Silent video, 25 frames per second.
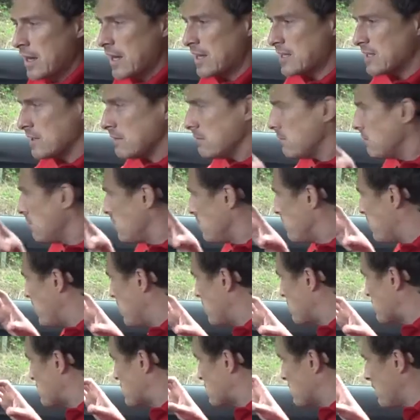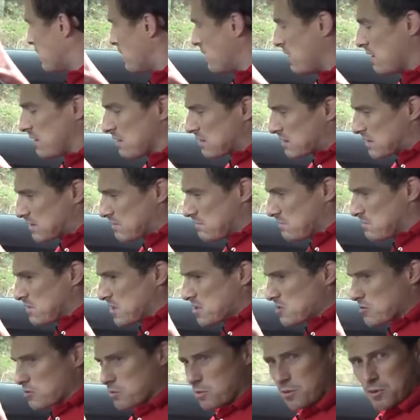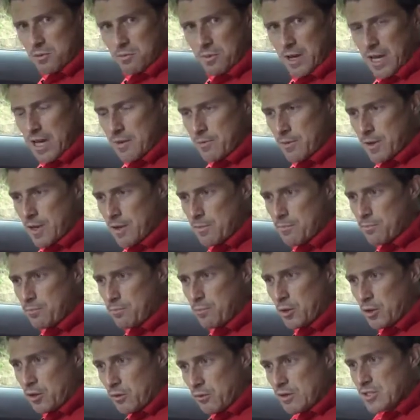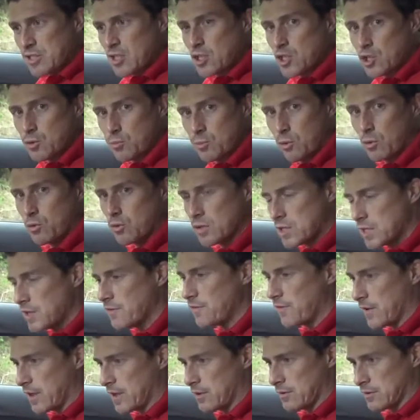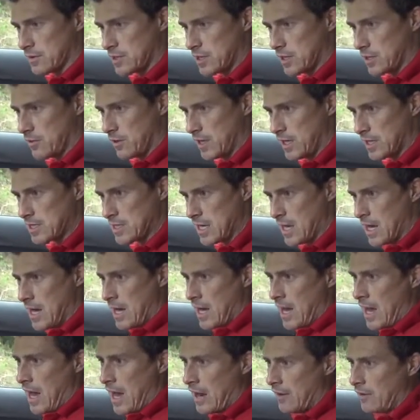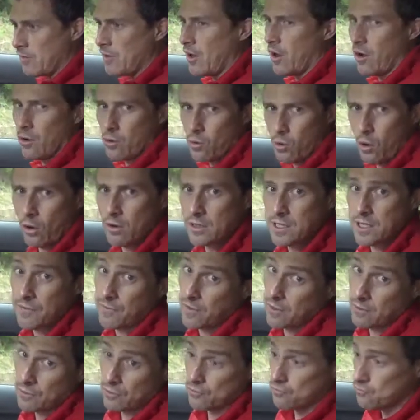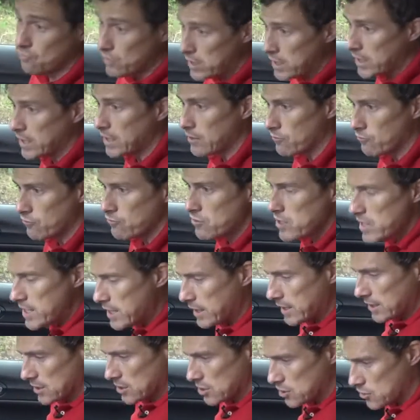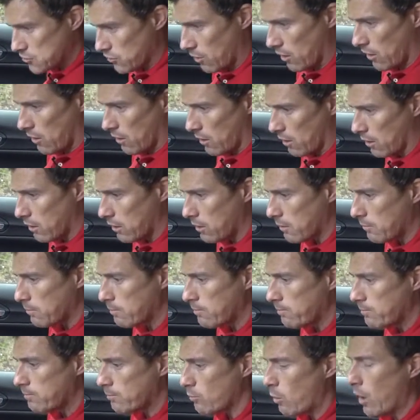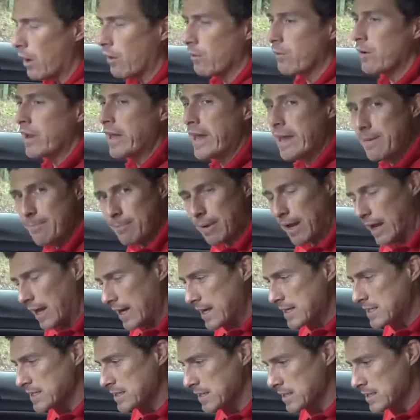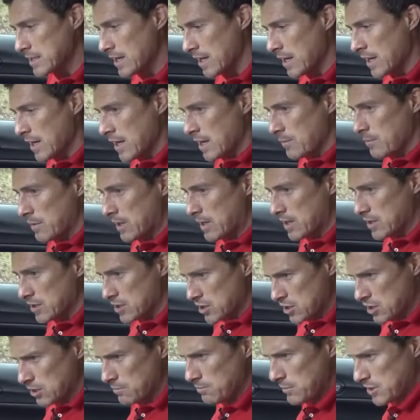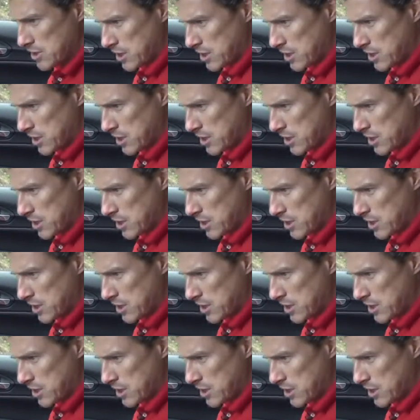it's all a bit dark and miserable maybe, but there is a sporty feel to it, and on the whole, quality feels really, really strong. Well, in places, because some